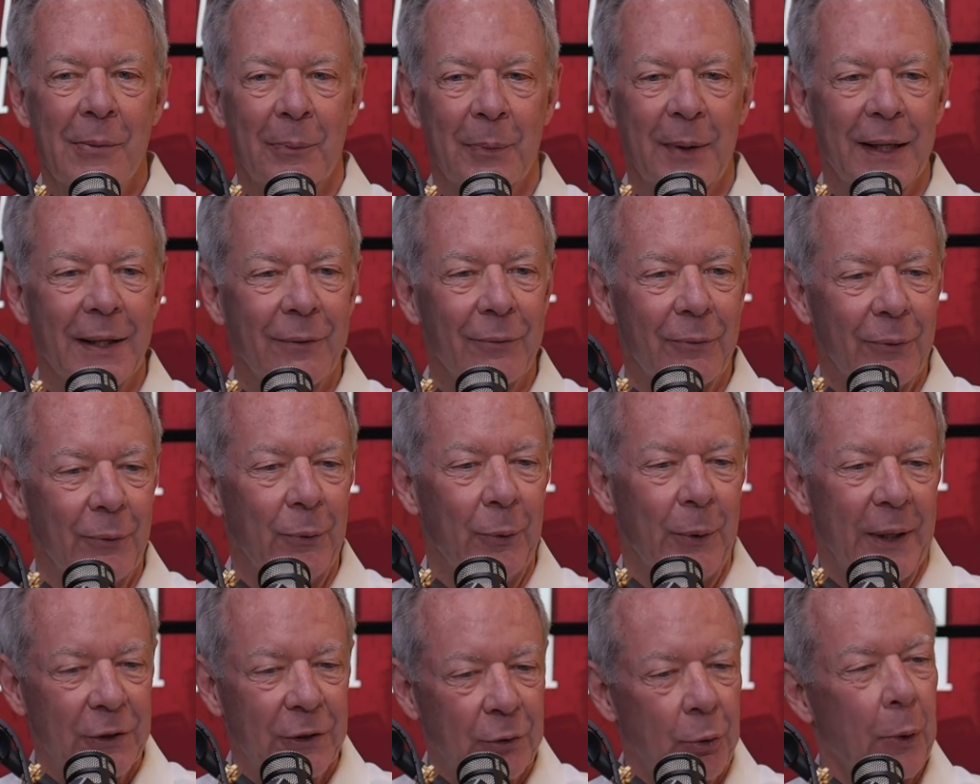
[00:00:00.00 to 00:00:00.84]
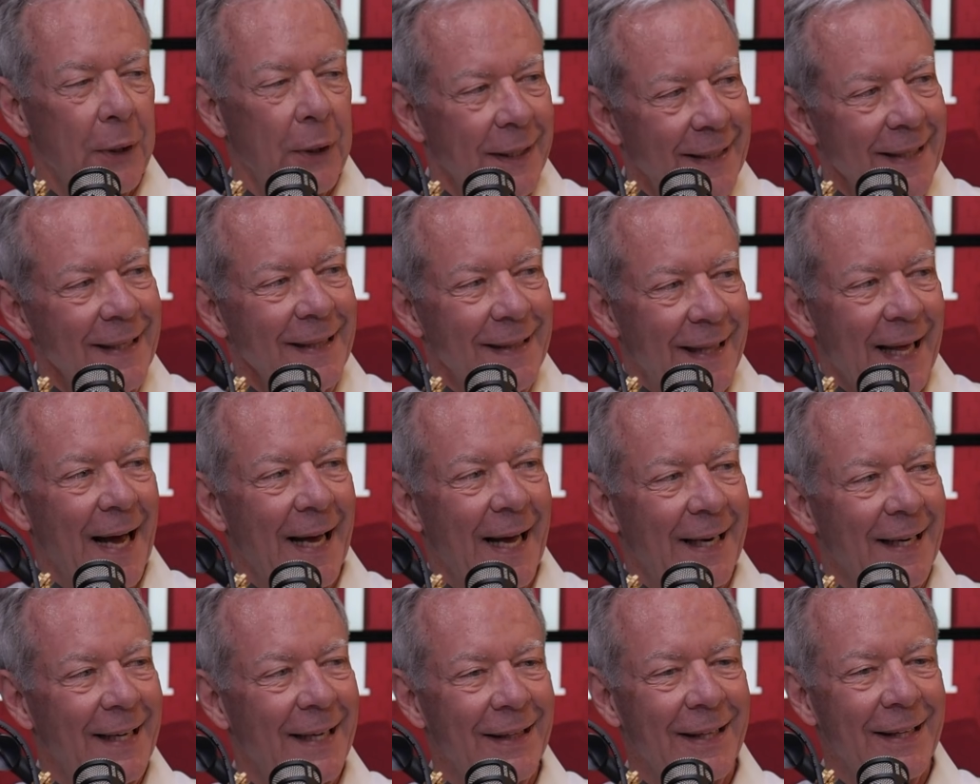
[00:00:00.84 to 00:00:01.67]
But we sort of did
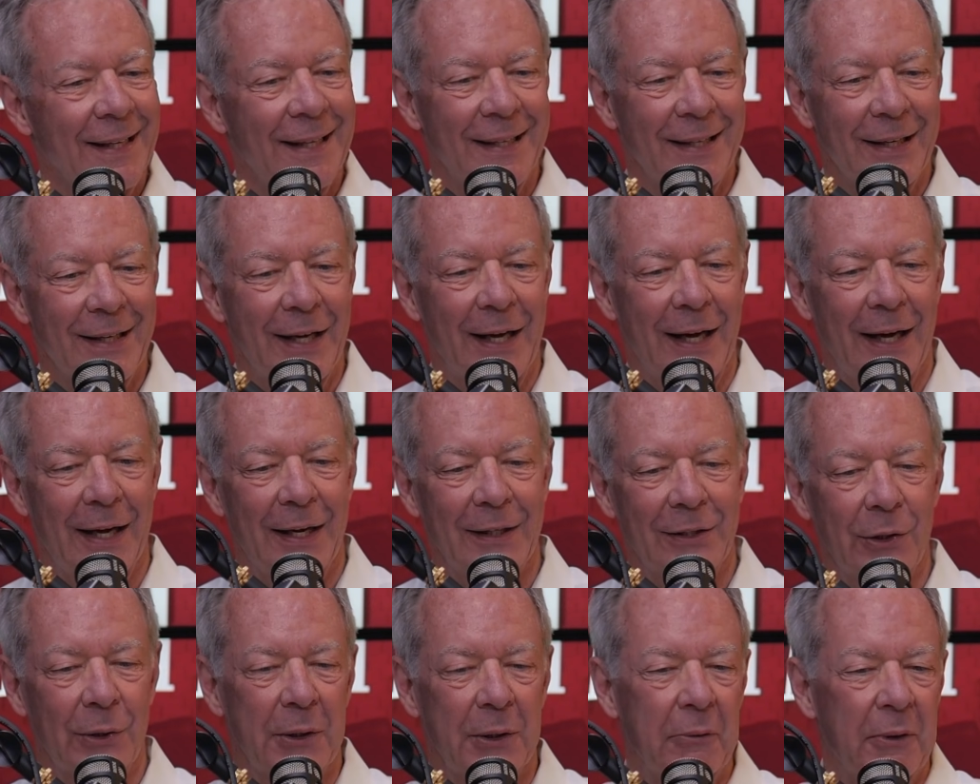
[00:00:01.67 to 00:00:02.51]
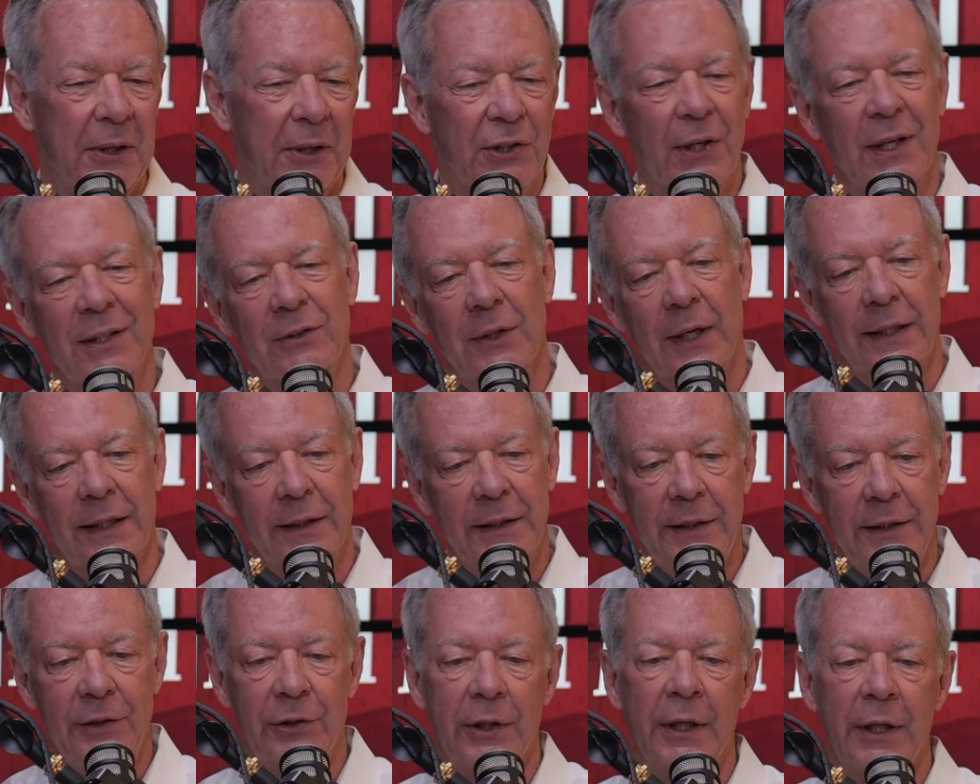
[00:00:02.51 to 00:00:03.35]
that. And then, uh, and so there are these things like
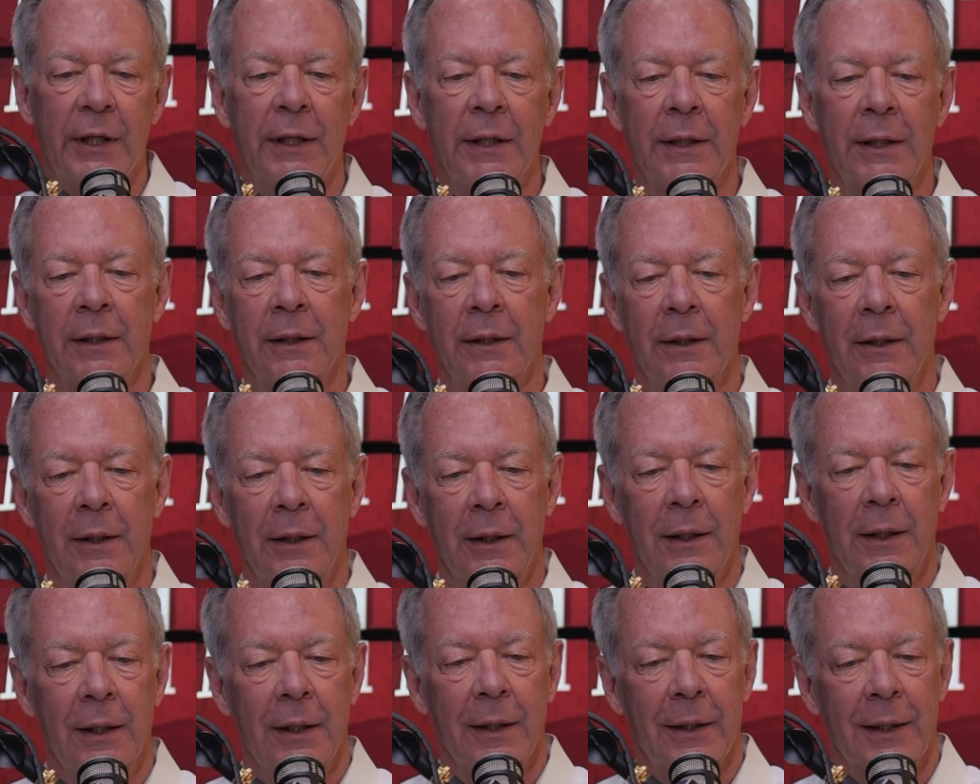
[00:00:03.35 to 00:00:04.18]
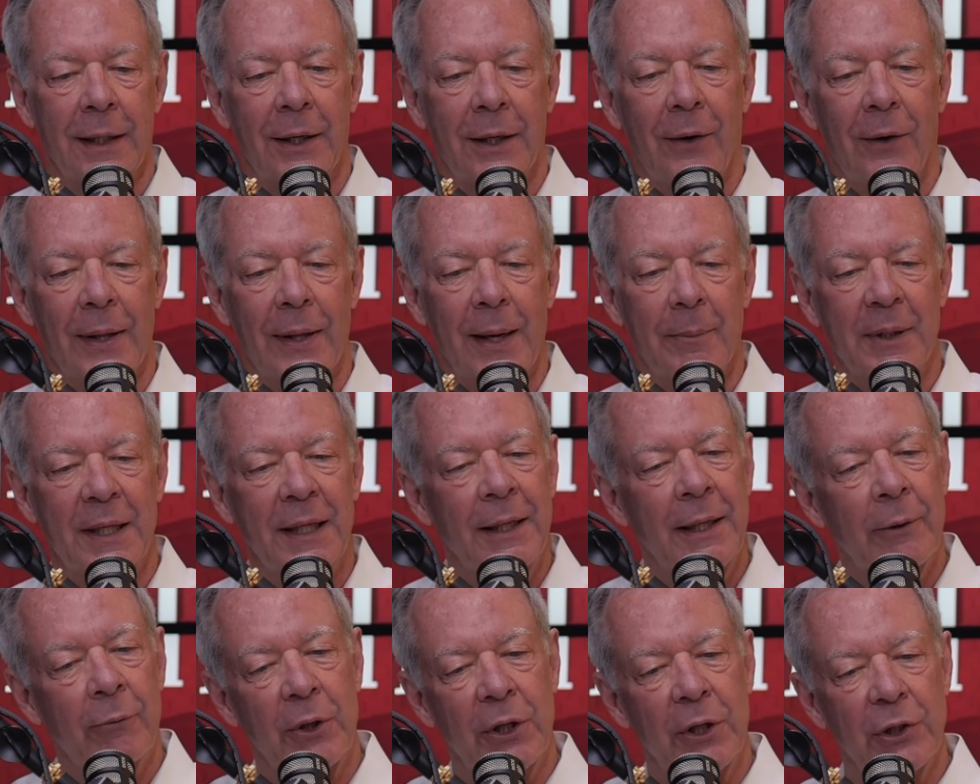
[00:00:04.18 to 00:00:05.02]
teaching and uh, all that. But
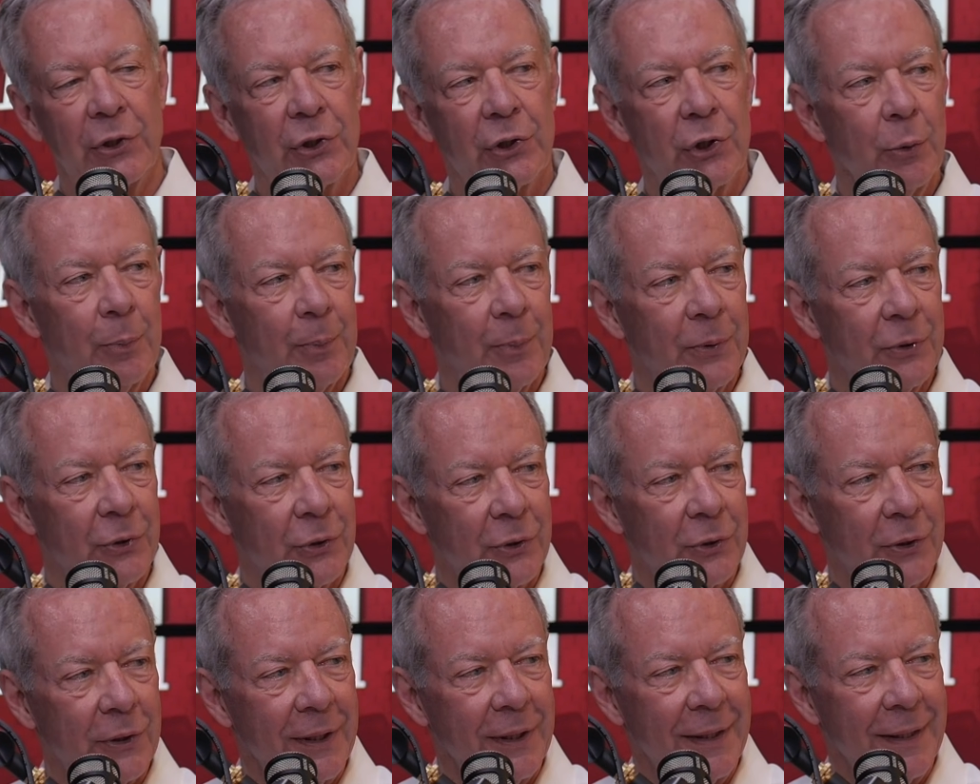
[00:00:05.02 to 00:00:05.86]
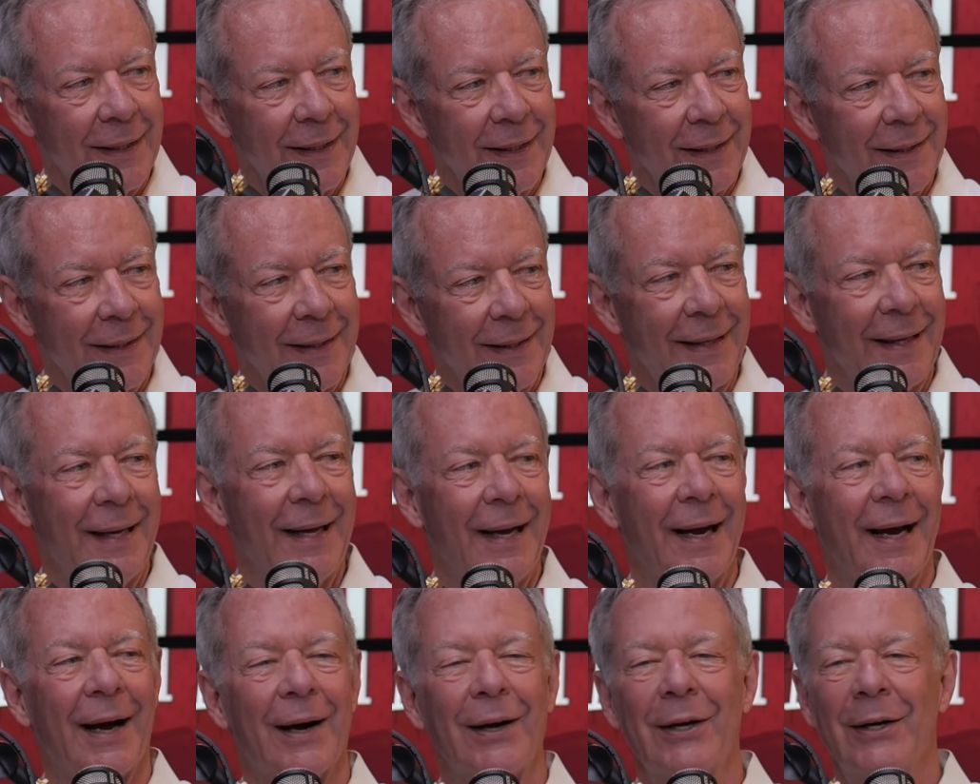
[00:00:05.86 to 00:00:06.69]
then there were these super, leadership.
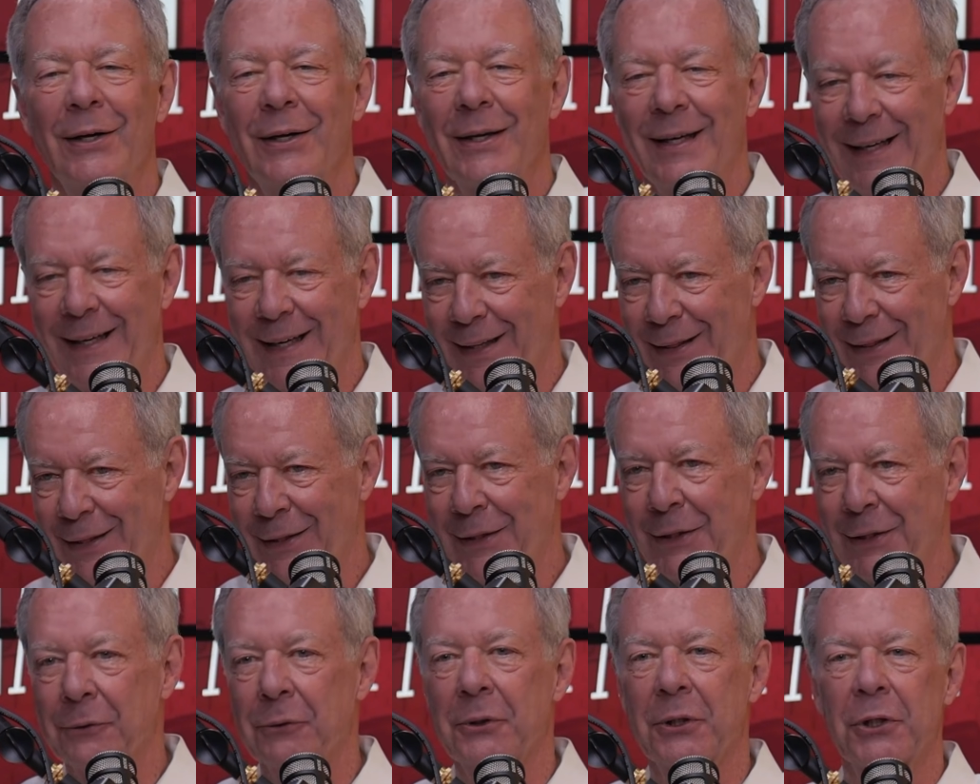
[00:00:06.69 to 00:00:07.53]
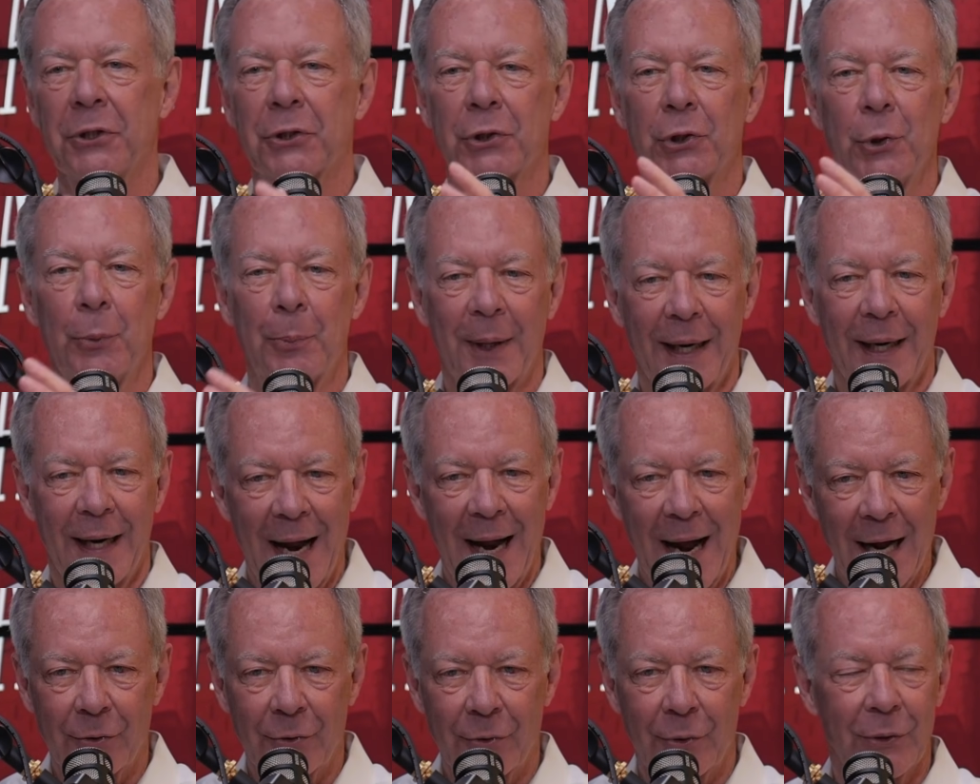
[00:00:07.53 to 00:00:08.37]
Yeah, yeah. Yeah. Then there were these
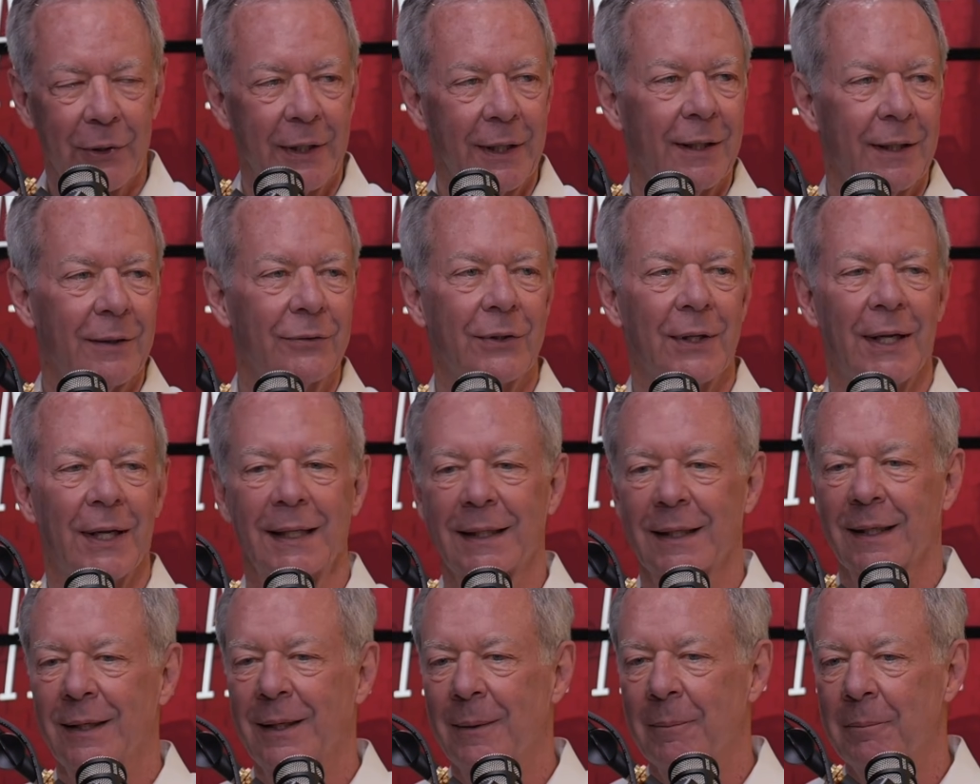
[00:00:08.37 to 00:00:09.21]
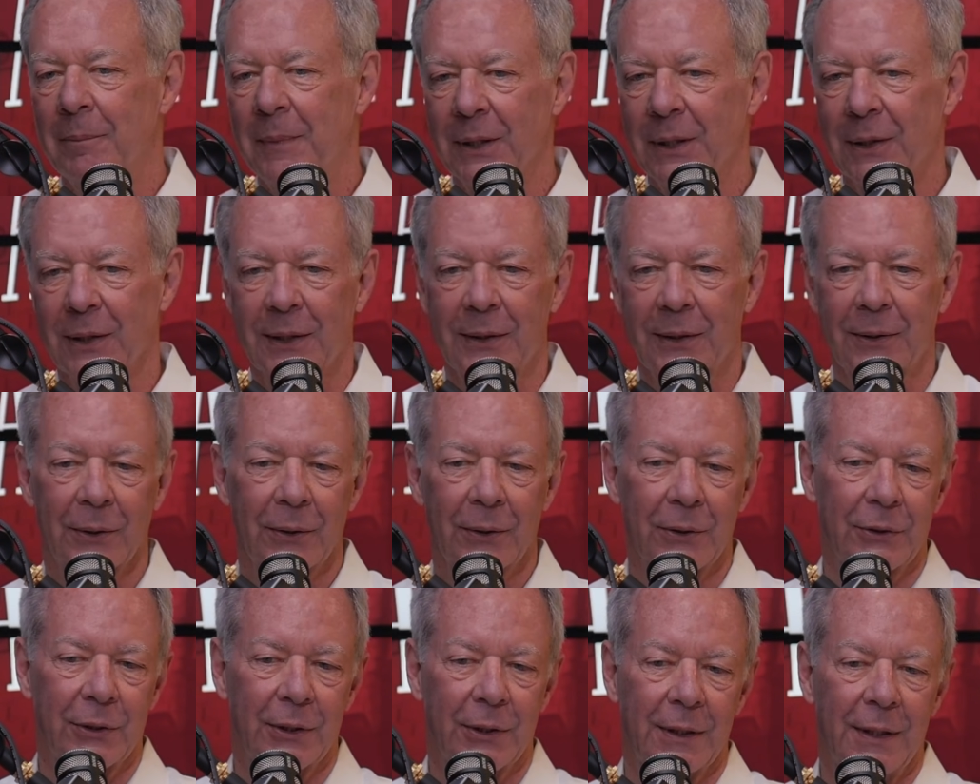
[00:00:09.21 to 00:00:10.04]
supernatural gifts like
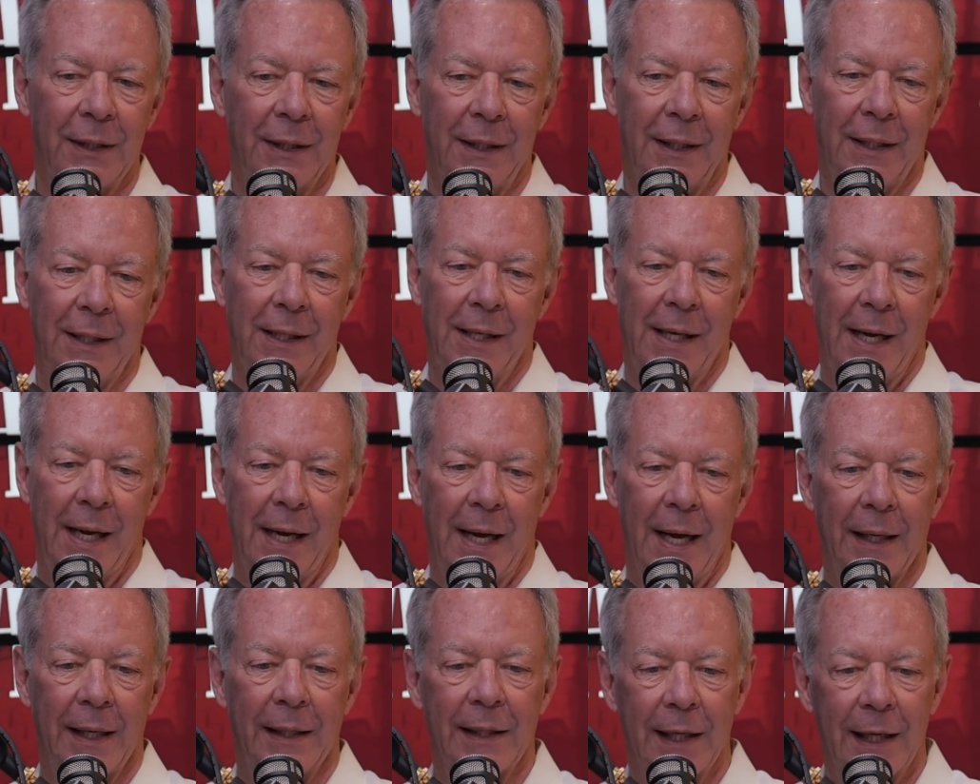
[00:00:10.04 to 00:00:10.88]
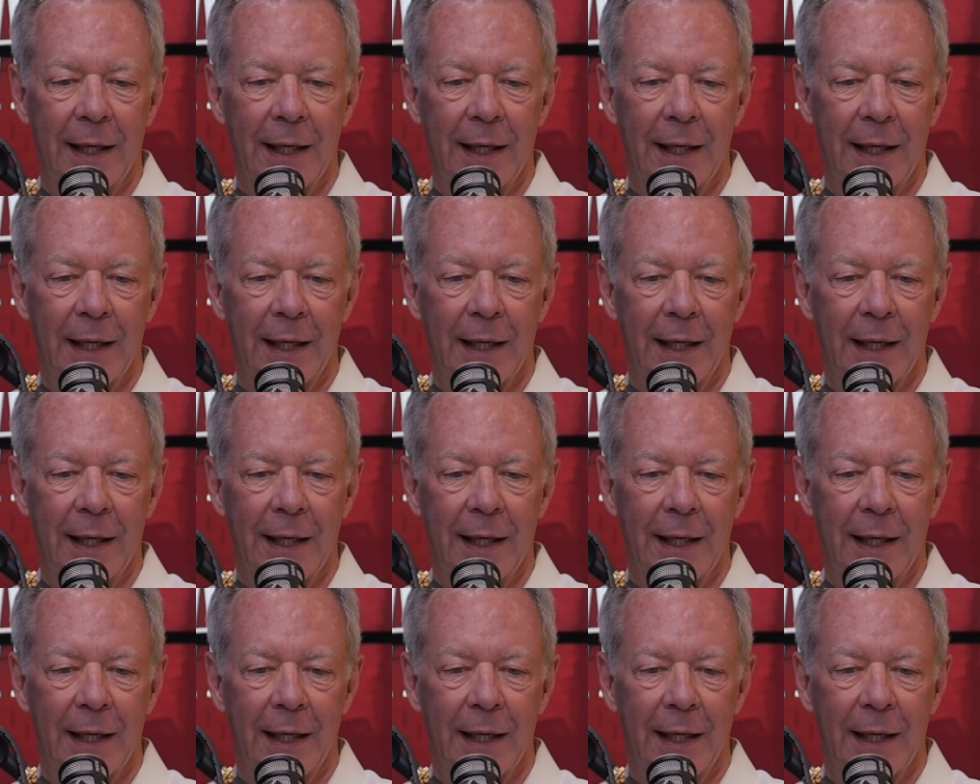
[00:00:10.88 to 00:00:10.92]
miracles and, and